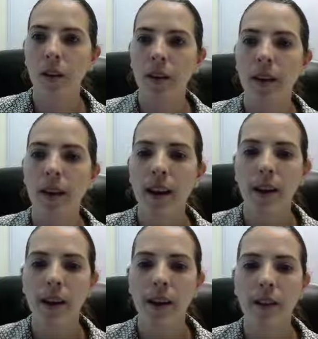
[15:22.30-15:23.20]

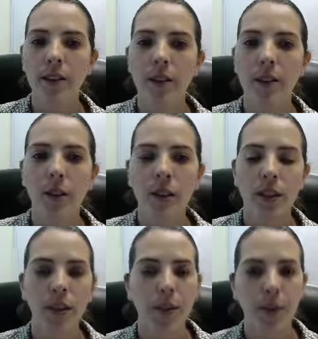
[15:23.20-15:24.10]
Now it's your
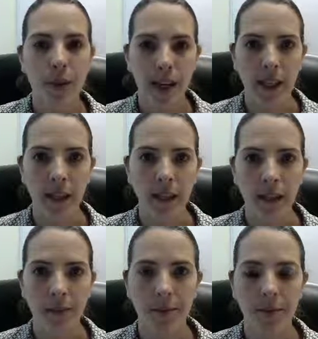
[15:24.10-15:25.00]
turn to
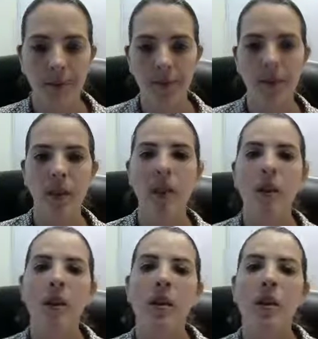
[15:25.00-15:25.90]
practice.
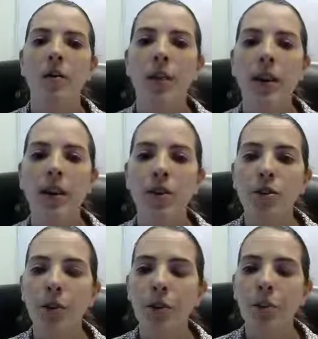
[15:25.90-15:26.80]
Write a
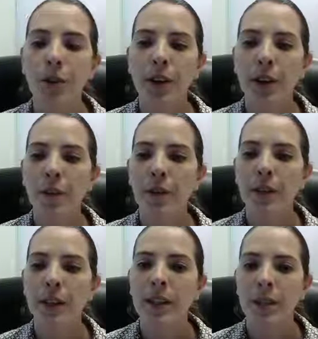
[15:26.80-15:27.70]
short program that
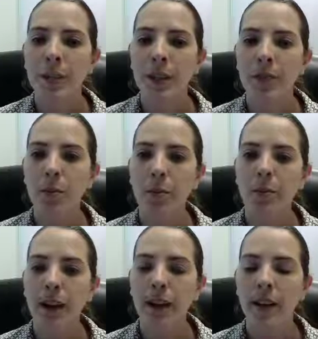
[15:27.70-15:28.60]
reads numbers from a
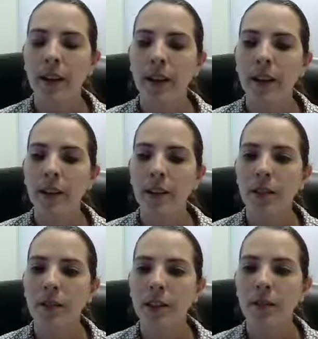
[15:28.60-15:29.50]
file and
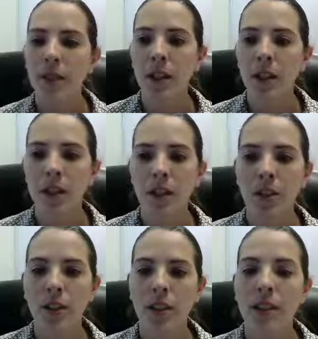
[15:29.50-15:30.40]
determines if each
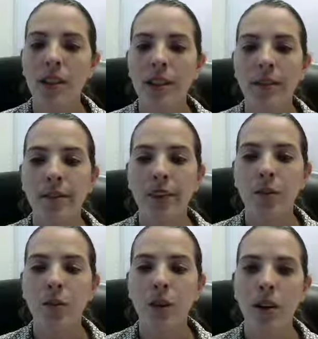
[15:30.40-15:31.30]
integer is even
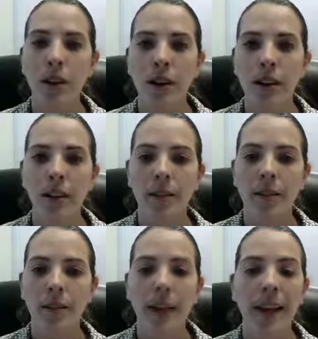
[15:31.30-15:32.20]
or odd.
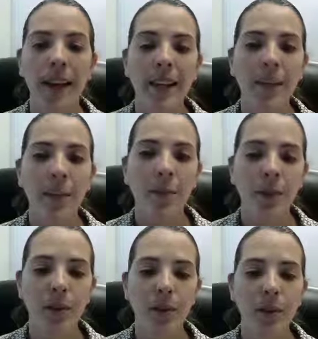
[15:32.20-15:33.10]
An example
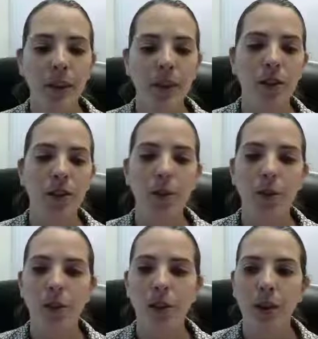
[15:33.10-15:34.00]
input is shown
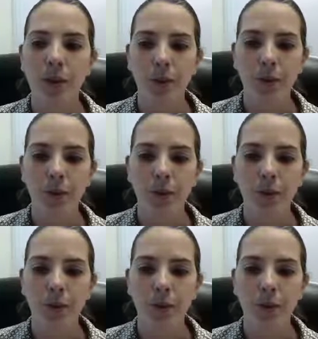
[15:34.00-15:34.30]
below.